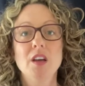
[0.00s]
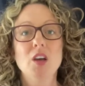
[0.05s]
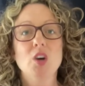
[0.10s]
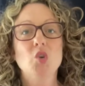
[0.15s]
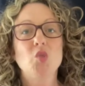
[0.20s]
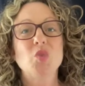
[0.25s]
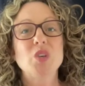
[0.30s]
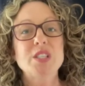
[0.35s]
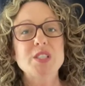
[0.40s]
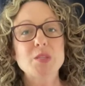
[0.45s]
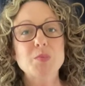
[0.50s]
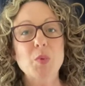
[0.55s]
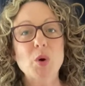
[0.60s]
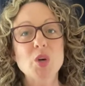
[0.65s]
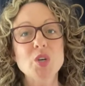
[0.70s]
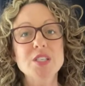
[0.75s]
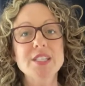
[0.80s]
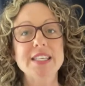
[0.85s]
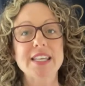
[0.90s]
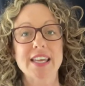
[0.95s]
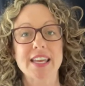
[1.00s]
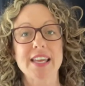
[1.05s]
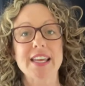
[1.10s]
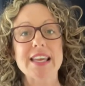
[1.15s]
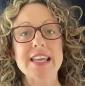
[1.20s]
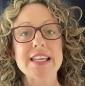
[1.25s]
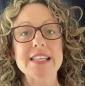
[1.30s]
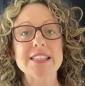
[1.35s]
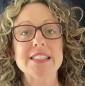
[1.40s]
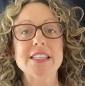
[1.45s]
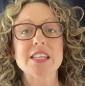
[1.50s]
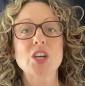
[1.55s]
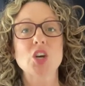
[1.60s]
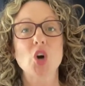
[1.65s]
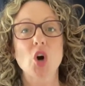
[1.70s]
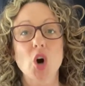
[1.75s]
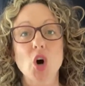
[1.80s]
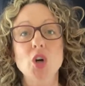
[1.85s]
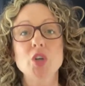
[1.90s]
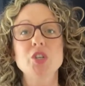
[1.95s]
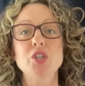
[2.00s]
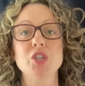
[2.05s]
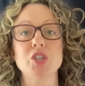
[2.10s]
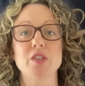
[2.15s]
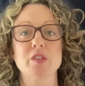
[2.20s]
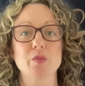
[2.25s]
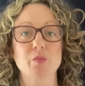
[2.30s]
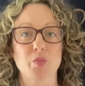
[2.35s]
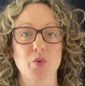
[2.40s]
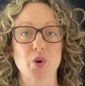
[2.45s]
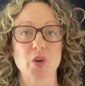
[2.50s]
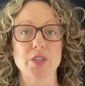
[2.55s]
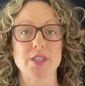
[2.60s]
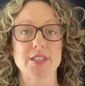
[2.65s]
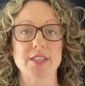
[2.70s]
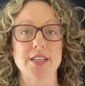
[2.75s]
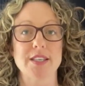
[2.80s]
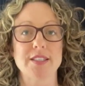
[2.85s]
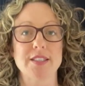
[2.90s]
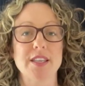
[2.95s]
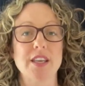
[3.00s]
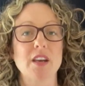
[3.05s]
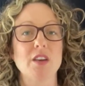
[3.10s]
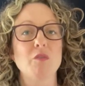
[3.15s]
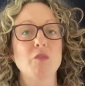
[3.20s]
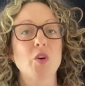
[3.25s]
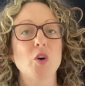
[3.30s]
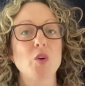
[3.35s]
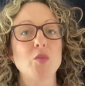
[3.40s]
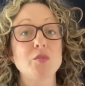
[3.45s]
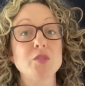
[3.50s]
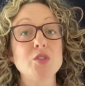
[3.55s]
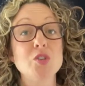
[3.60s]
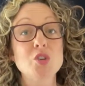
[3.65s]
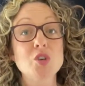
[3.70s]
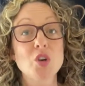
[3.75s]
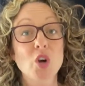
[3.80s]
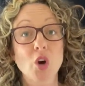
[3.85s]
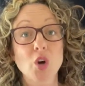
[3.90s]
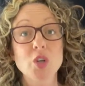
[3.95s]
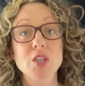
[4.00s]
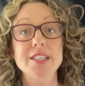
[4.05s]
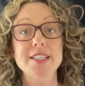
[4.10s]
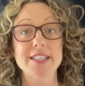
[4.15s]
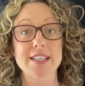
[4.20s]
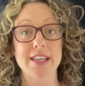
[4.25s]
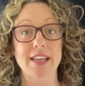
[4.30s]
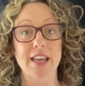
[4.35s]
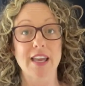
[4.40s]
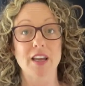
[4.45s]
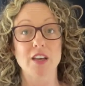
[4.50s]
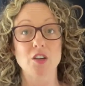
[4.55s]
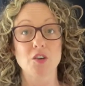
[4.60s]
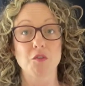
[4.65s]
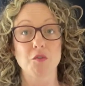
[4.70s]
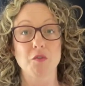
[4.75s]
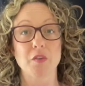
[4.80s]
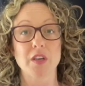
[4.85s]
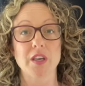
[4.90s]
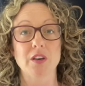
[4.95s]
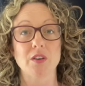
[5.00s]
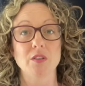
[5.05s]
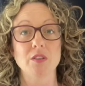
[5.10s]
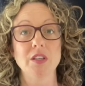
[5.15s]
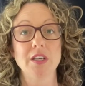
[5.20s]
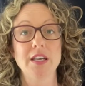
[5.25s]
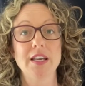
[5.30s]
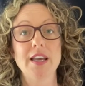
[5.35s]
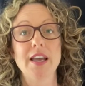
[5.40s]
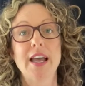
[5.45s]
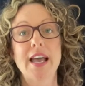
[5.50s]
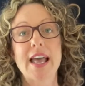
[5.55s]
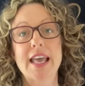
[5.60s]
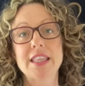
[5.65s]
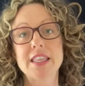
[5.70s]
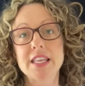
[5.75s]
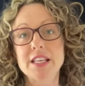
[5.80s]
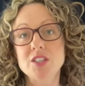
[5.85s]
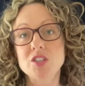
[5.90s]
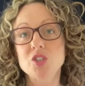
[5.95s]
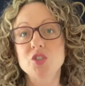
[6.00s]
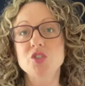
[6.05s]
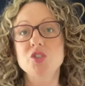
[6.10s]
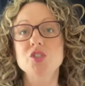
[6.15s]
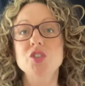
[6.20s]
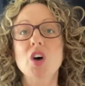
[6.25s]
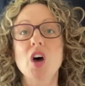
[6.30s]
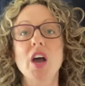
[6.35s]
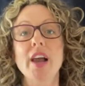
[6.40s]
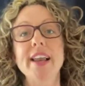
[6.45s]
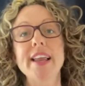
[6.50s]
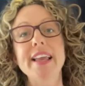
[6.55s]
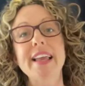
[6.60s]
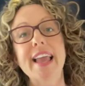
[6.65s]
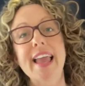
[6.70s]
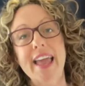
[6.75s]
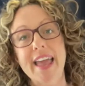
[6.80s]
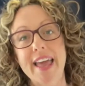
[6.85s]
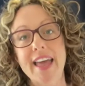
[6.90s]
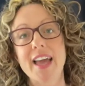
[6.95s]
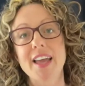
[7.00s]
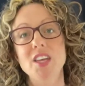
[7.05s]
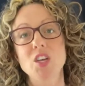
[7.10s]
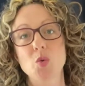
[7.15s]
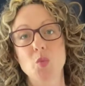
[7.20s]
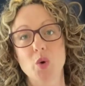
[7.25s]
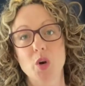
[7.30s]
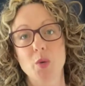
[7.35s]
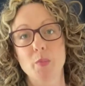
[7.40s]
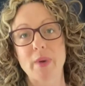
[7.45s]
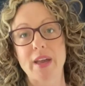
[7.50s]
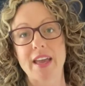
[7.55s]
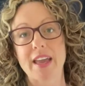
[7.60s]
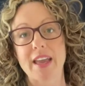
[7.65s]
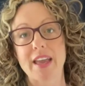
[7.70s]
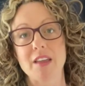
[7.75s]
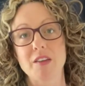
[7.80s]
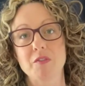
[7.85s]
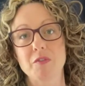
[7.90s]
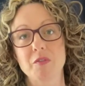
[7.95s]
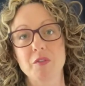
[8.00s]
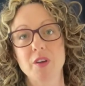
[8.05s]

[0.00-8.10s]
Responding is the conscious process that involves noticing how you feel and then deciding how you want to behave.